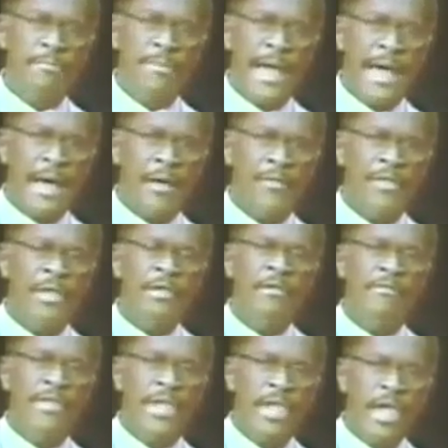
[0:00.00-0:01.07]
about
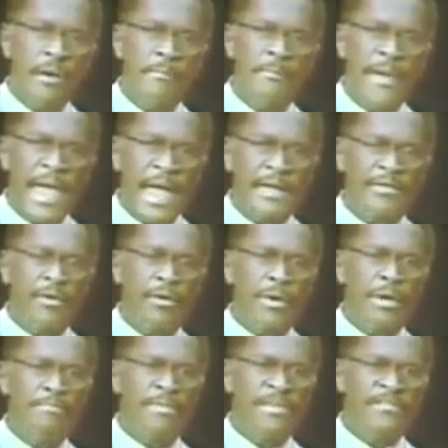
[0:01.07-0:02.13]
the impact
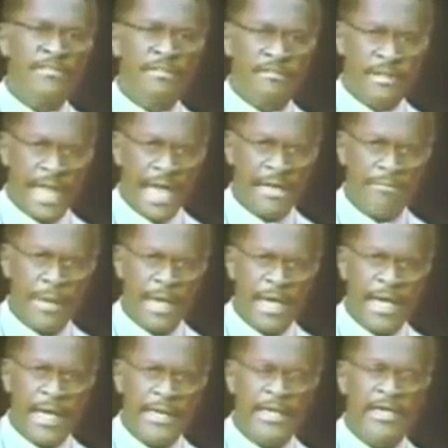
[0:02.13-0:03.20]
on a business like
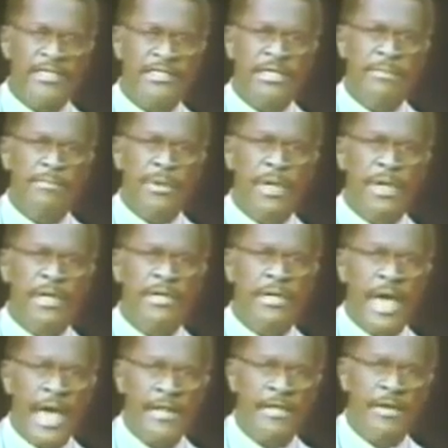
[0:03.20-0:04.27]
mine are simply
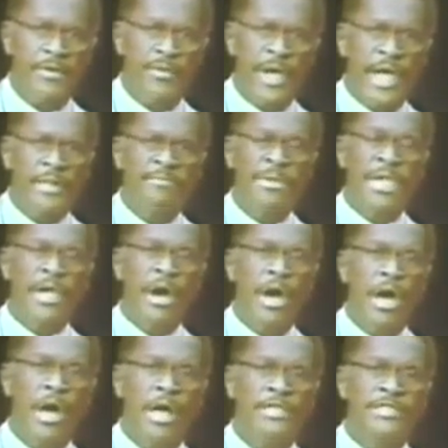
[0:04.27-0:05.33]
not correct,
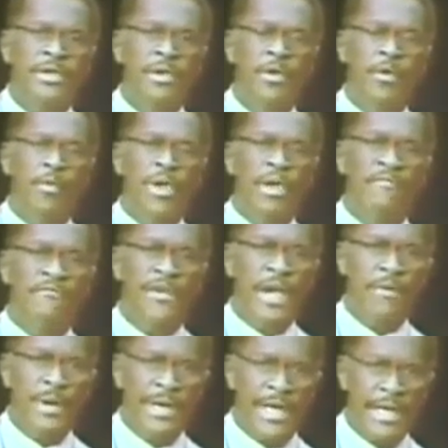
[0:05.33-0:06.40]
because we are
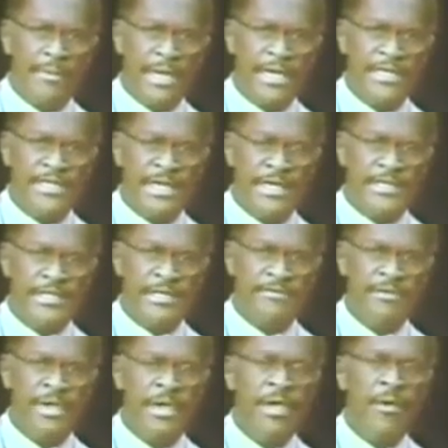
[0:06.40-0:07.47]
very labor
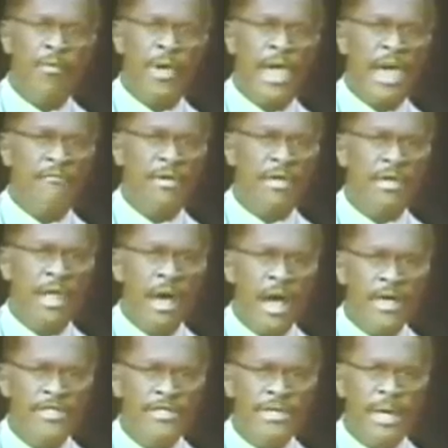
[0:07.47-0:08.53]
intensive. We have a
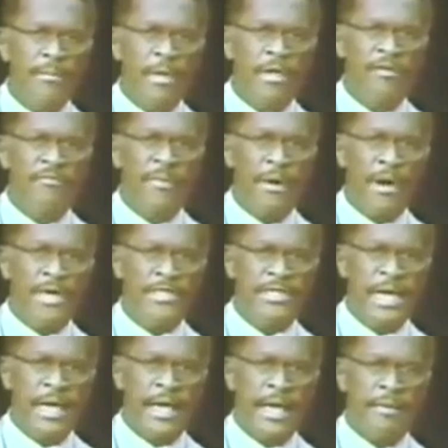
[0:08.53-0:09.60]
large number of
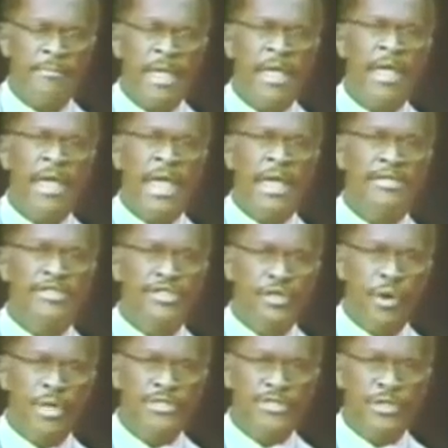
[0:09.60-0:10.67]
part-time and
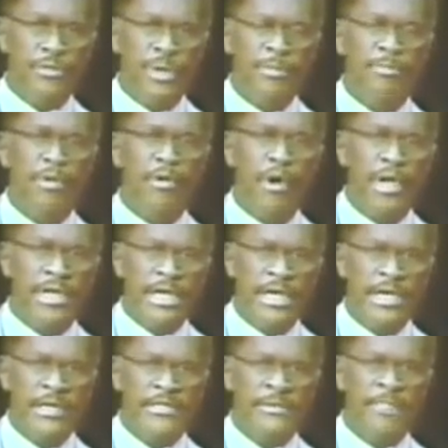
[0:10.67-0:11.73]
short-term
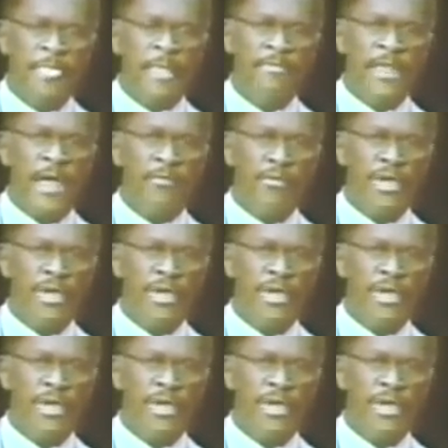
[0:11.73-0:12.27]
employees that